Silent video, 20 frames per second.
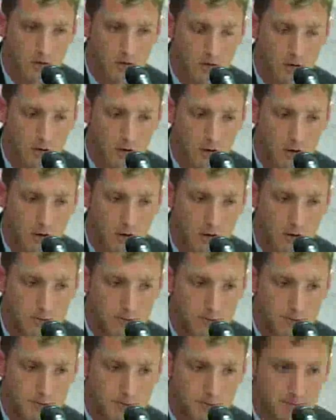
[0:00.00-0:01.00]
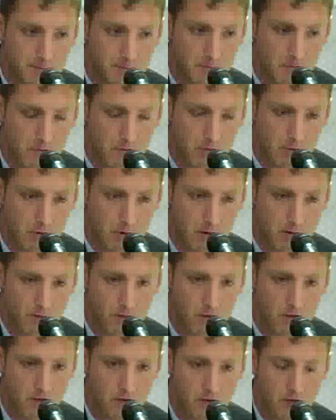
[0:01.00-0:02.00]

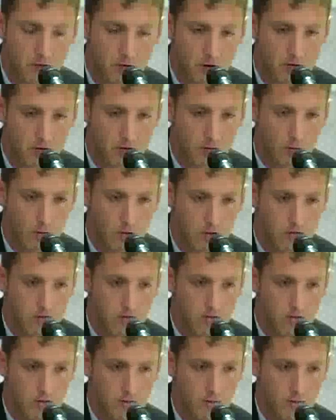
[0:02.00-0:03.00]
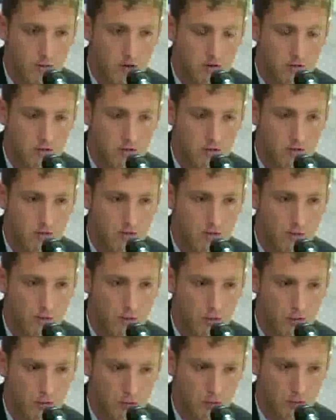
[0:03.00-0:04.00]
I've read the charter once. I'm not too
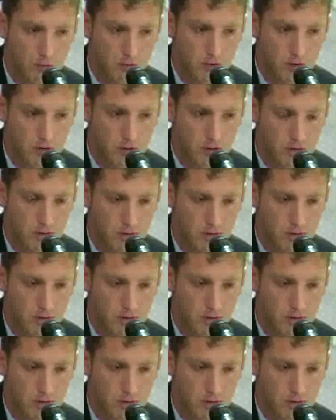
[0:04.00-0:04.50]
familiar with it.